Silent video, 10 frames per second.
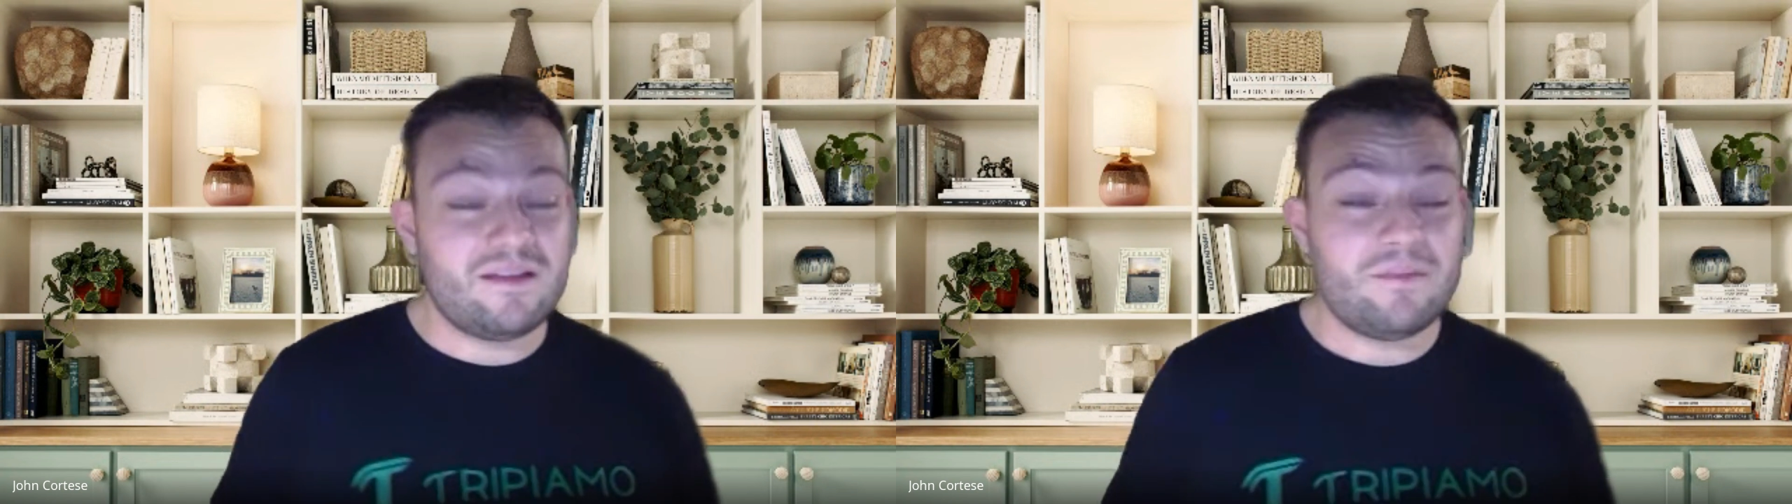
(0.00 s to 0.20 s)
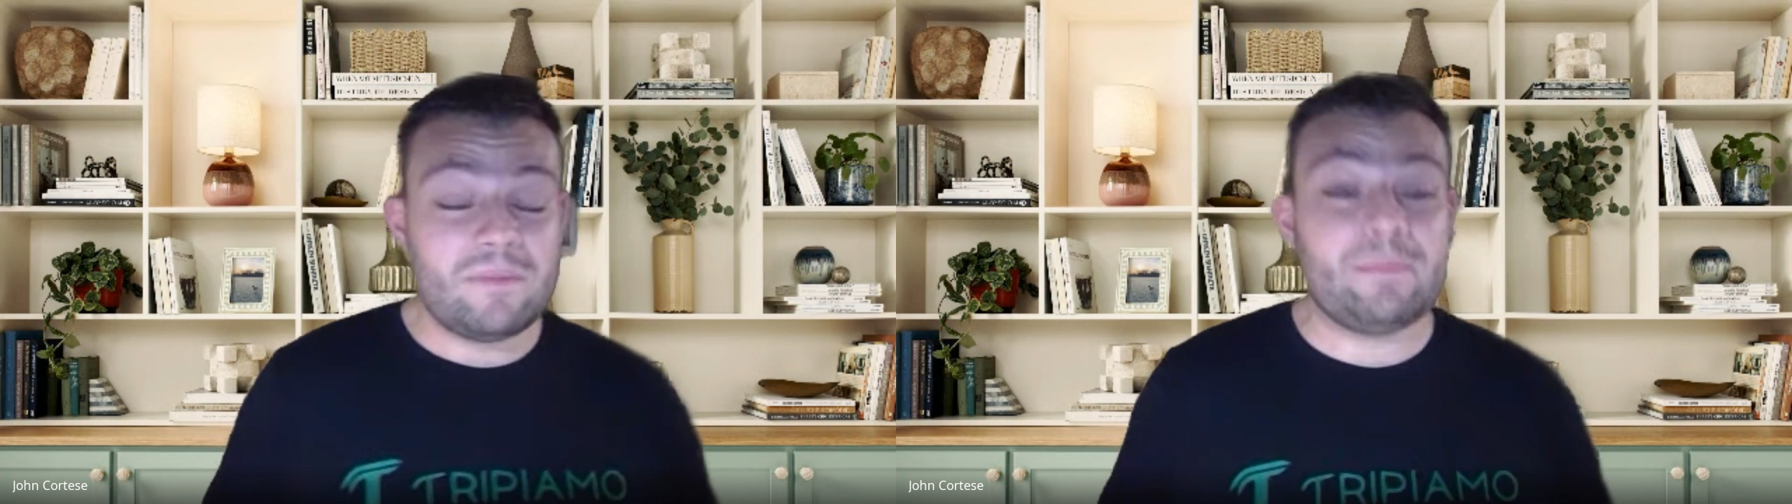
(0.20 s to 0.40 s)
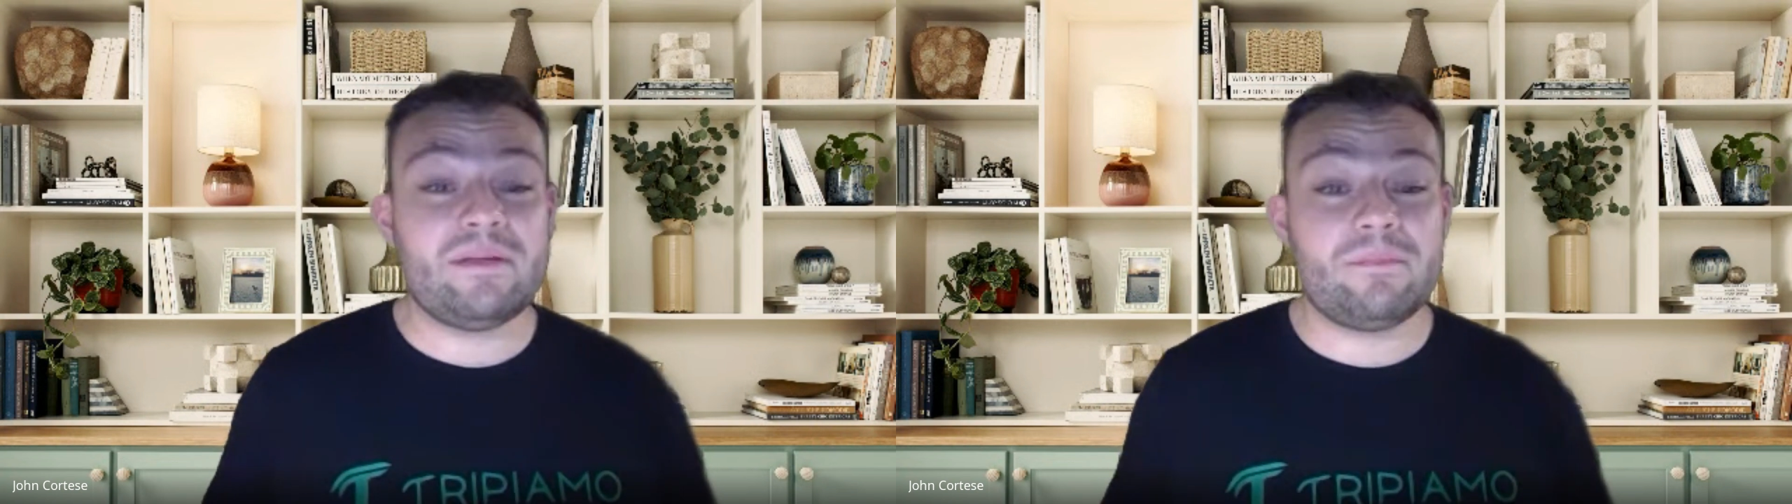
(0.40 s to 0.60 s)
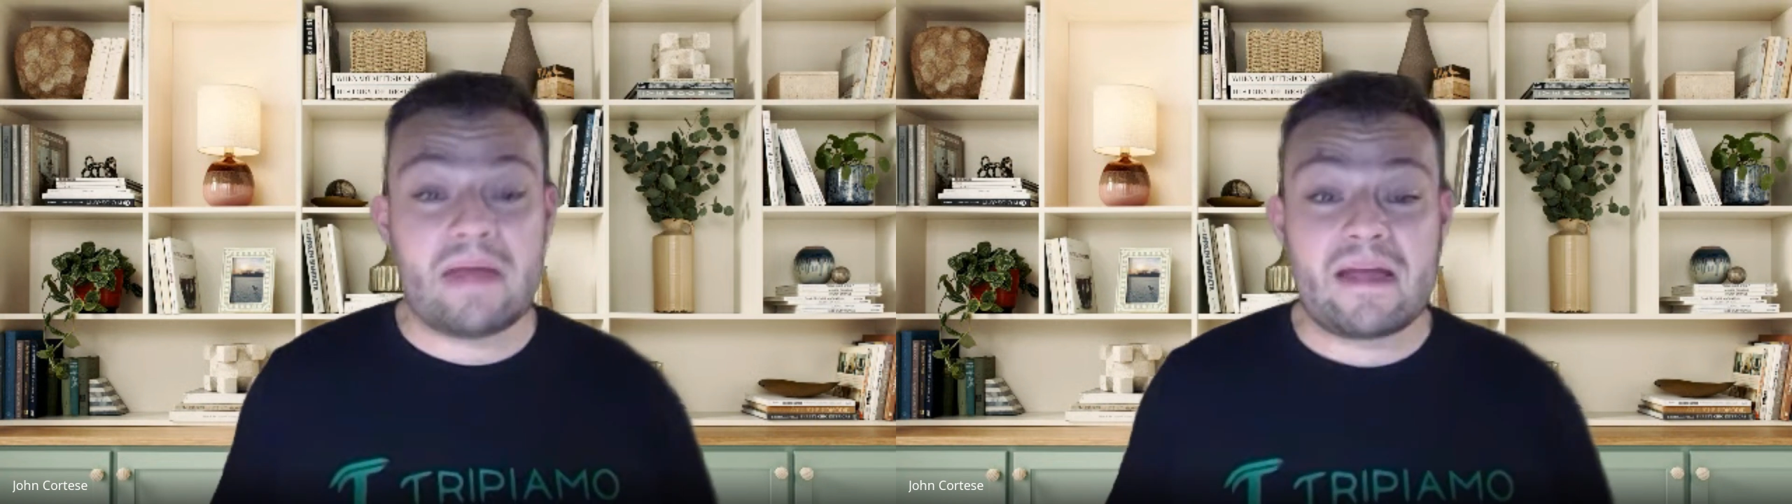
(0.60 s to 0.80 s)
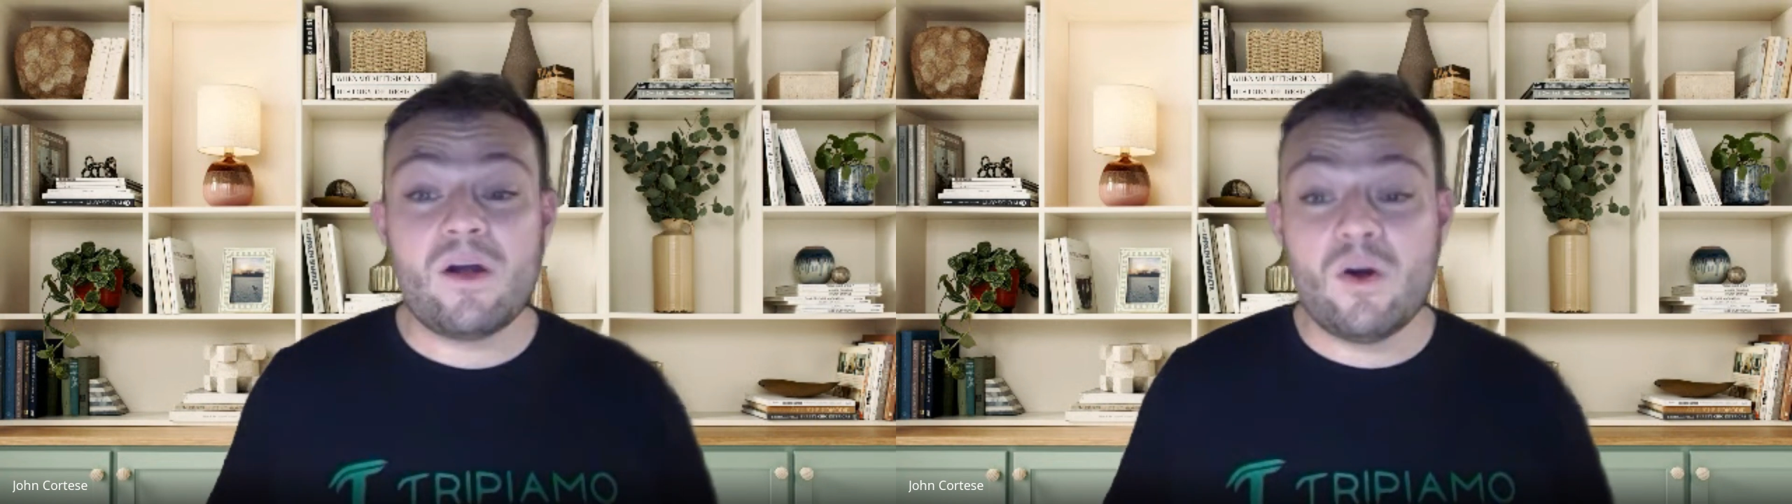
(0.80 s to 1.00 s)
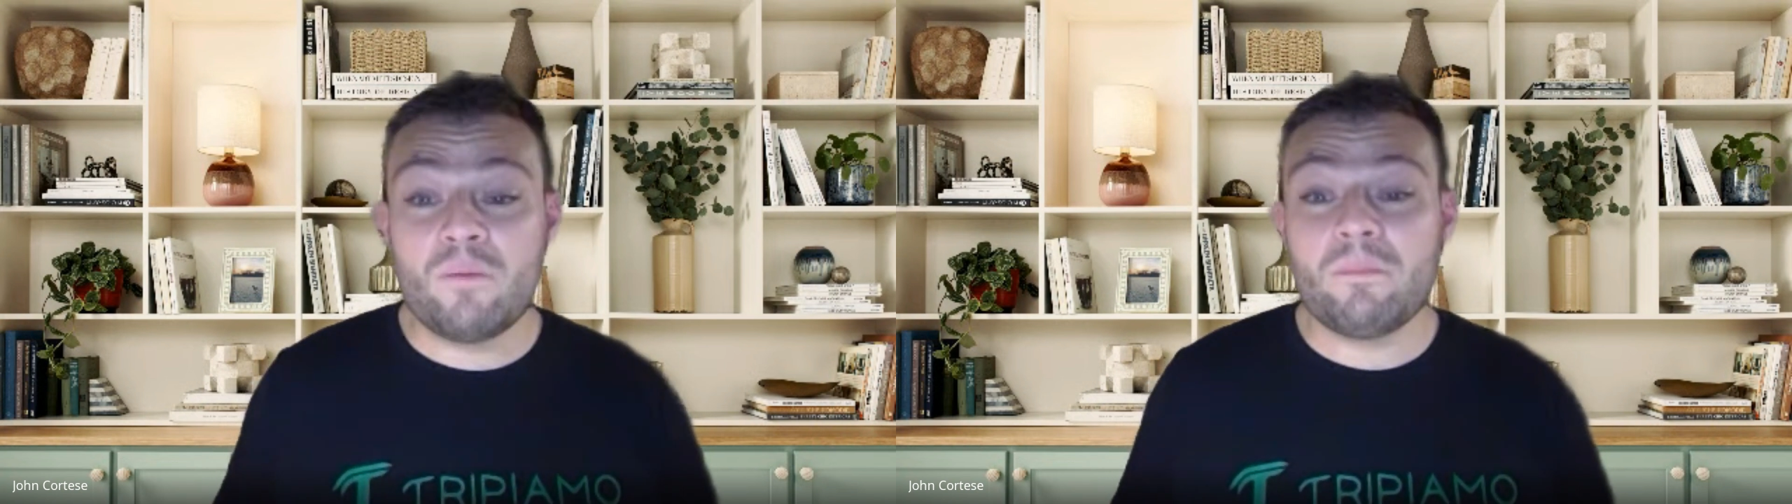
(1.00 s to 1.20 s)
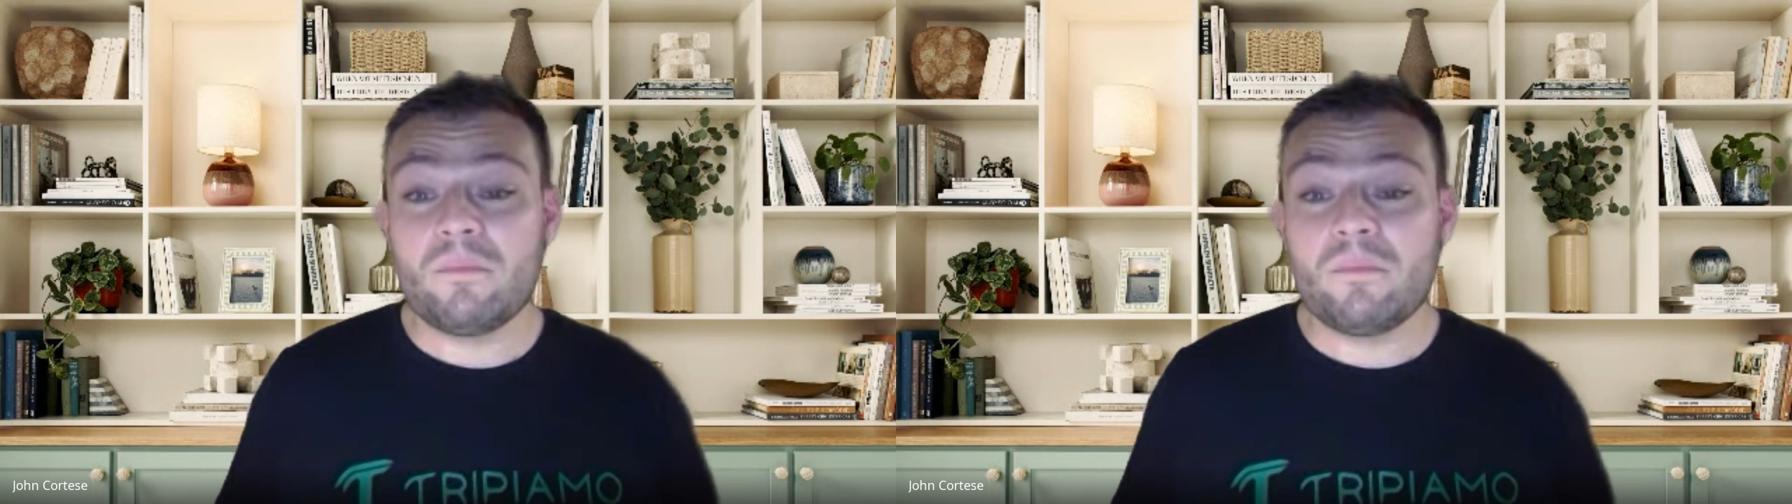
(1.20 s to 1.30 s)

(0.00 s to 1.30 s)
maybe back home,